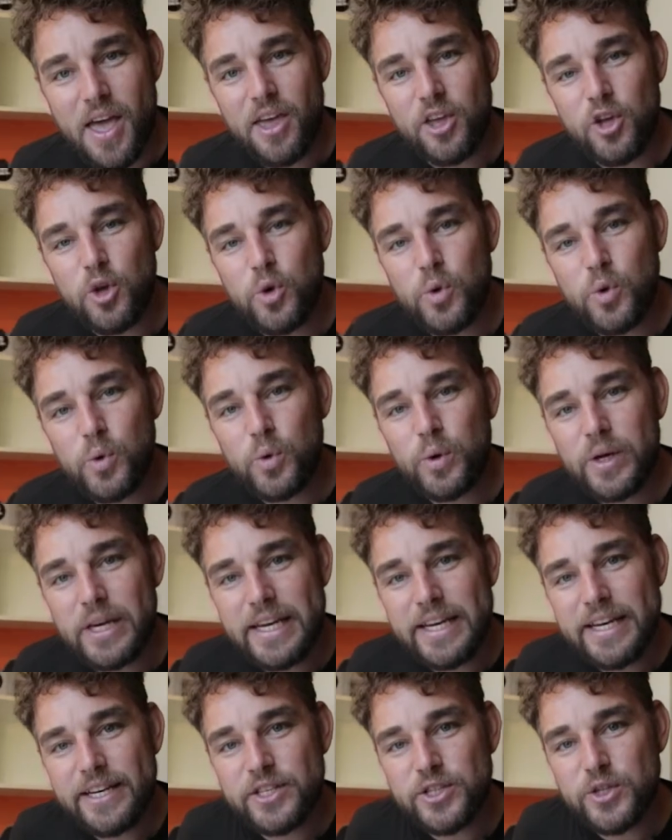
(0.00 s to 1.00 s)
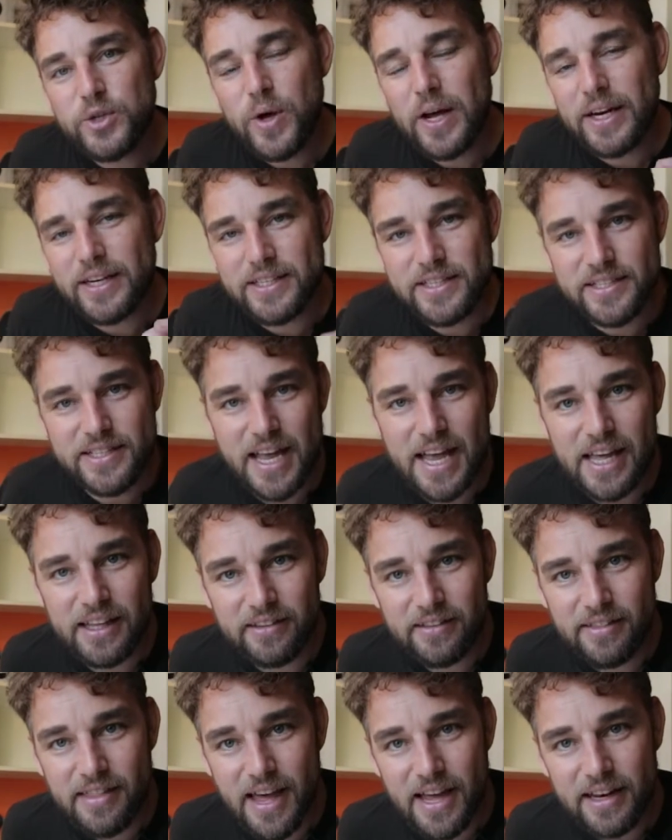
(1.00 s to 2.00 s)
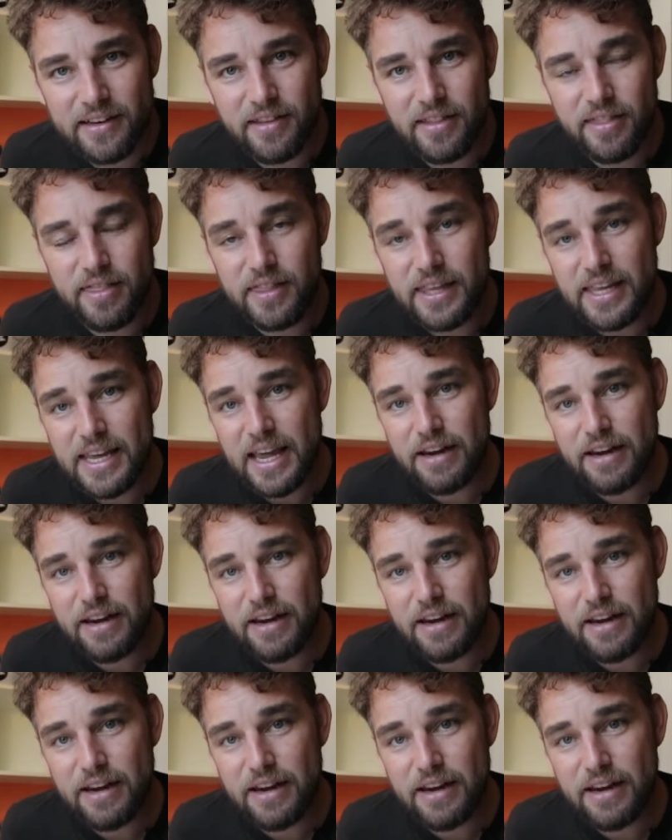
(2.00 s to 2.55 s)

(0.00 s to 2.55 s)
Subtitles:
You need to understand that the